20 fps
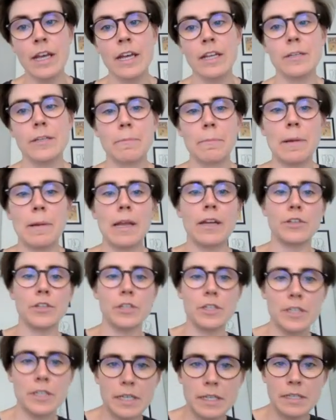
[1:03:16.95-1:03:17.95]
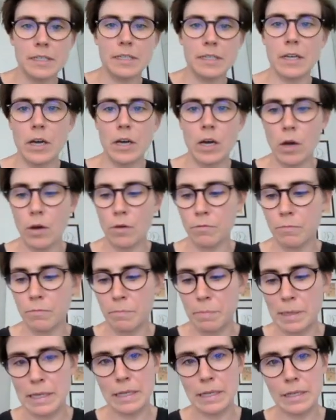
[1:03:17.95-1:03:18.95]
to pledge $6.5
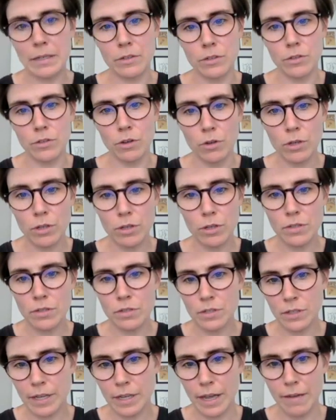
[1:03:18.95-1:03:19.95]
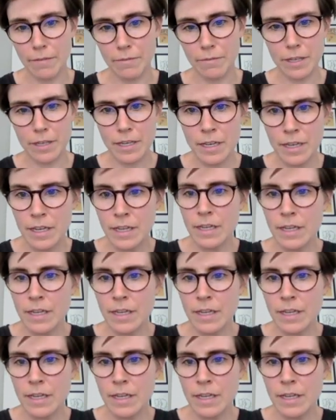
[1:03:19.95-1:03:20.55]
billion to Gavi,